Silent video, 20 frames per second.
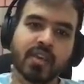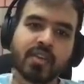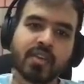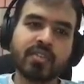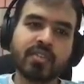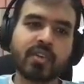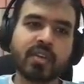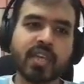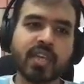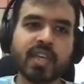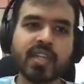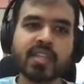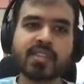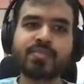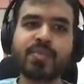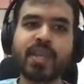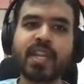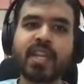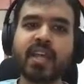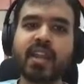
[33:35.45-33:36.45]
So here is
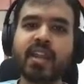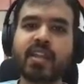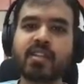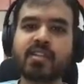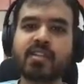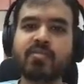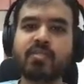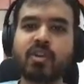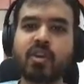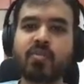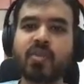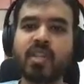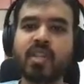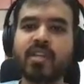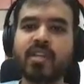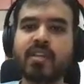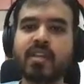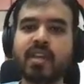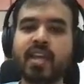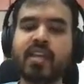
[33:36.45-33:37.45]
beta reduction formally,
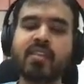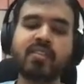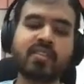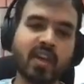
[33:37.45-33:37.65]
right?